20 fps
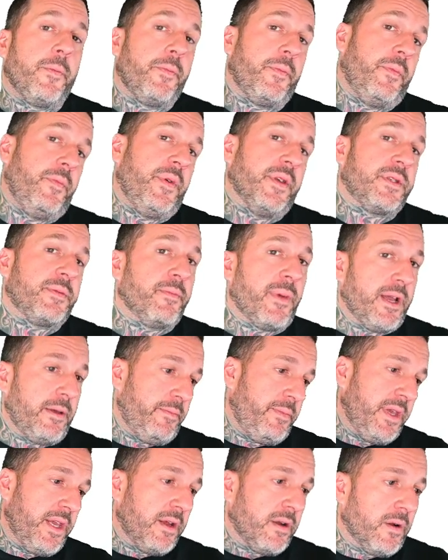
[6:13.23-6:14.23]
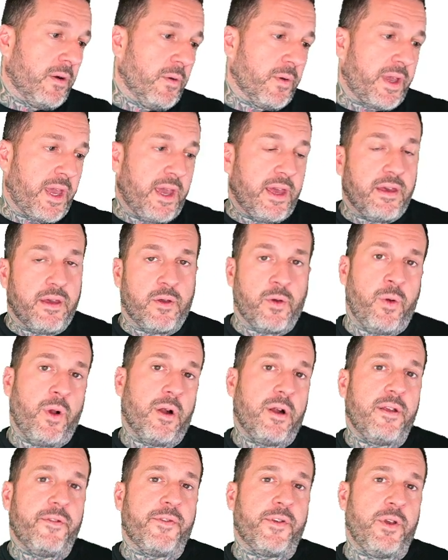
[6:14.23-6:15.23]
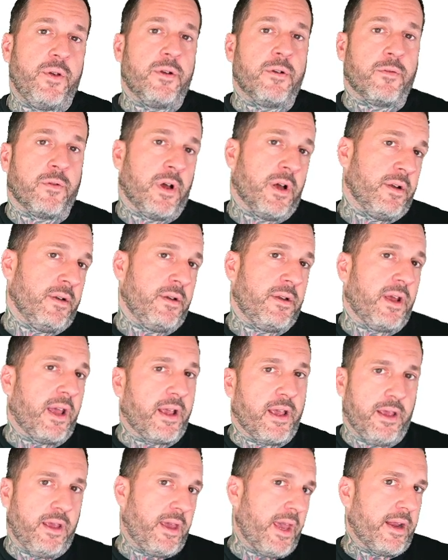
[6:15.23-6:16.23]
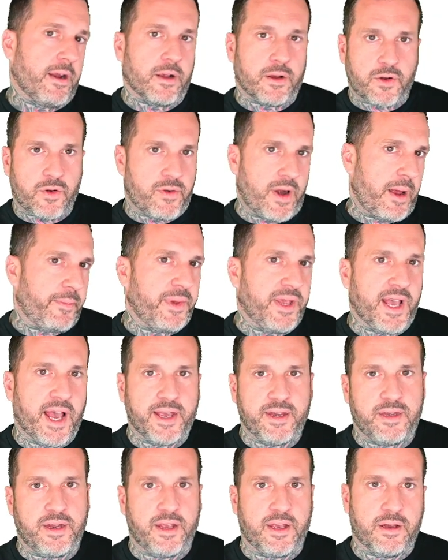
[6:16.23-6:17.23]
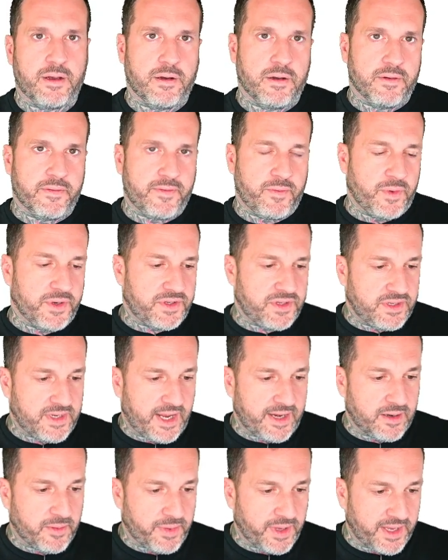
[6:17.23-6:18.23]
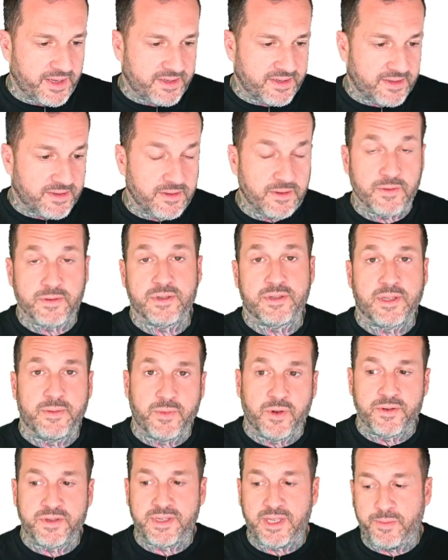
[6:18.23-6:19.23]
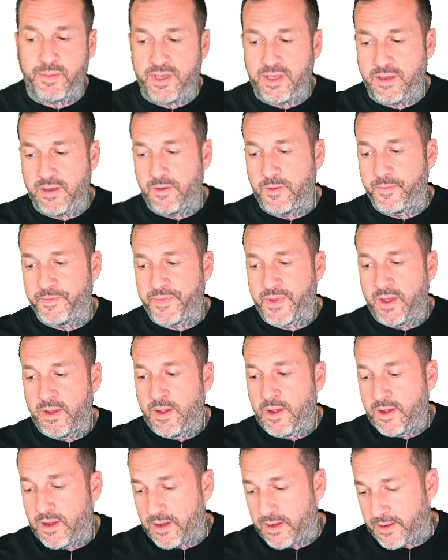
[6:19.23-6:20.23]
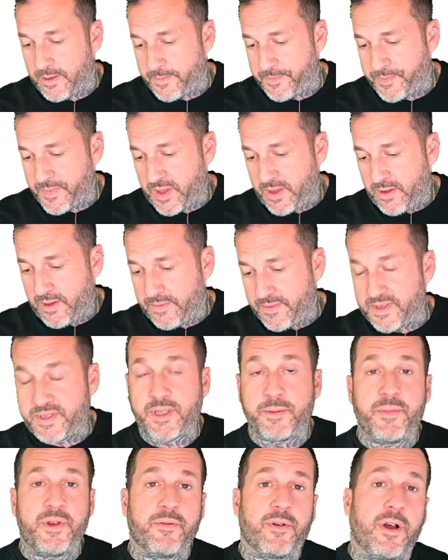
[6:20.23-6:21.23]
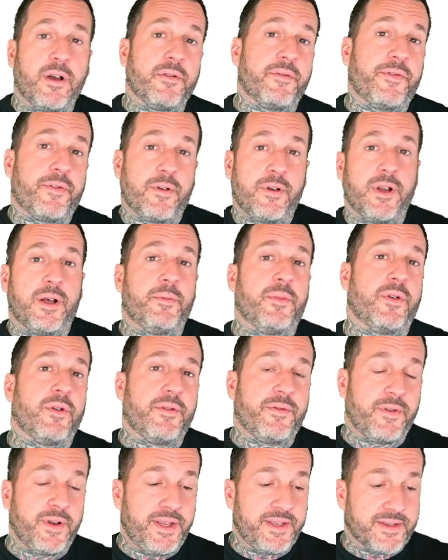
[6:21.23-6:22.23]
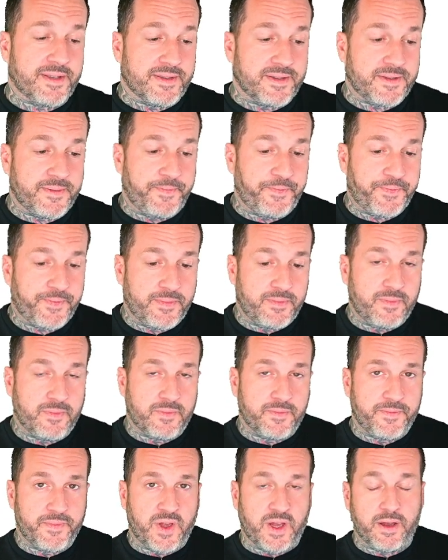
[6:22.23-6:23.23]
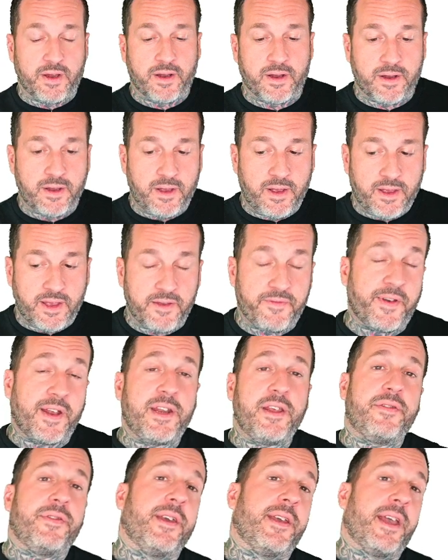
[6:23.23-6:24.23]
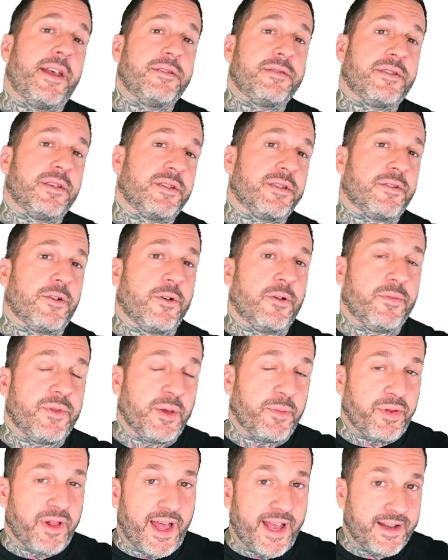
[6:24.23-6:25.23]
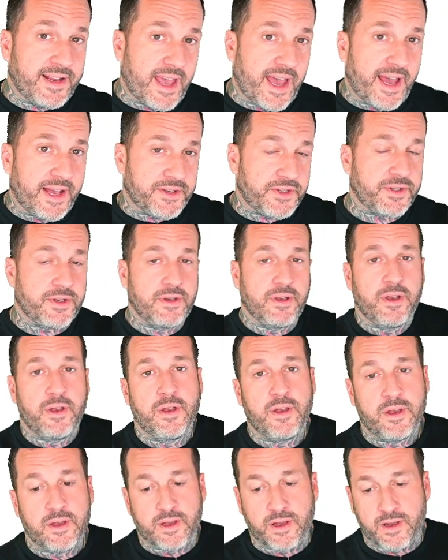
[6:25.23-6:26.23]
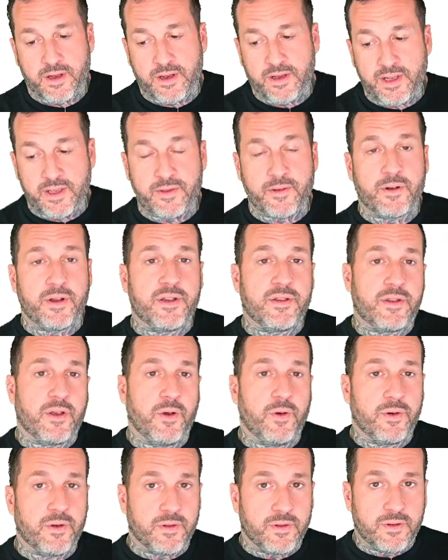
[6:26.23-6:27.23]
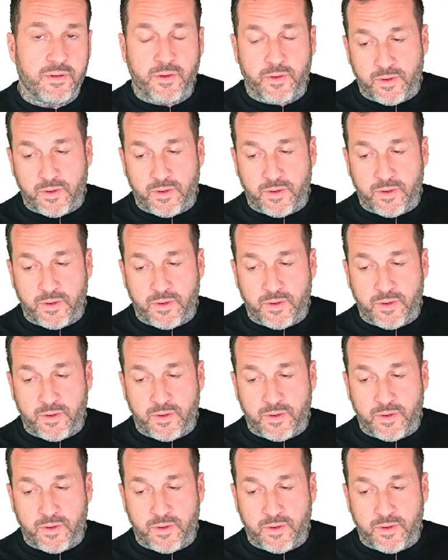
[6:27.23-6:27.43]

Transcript: this might be an okay query for you to run to get a crappy idea of which database uses the most CPU. Um, this can be wrong for a number of reasons. Uh, if anything has disturbed the plan cache, uh, either in total